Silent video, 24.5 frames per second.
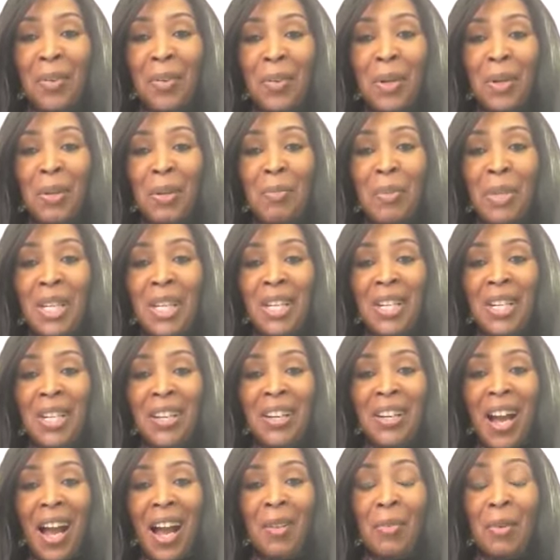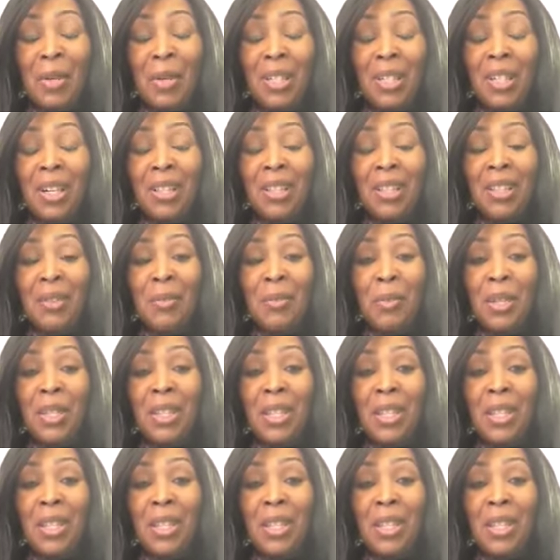don't want to be here. I want nothing with